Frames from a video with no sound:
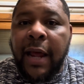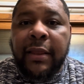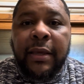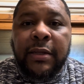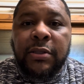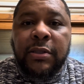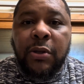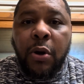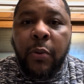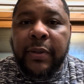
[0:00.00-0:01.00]
I think it's
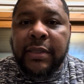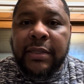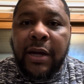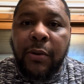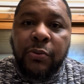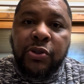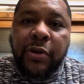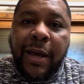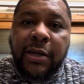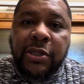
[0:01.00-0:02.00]
always a terrible
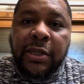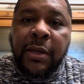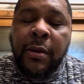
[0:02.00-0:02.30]
strategy,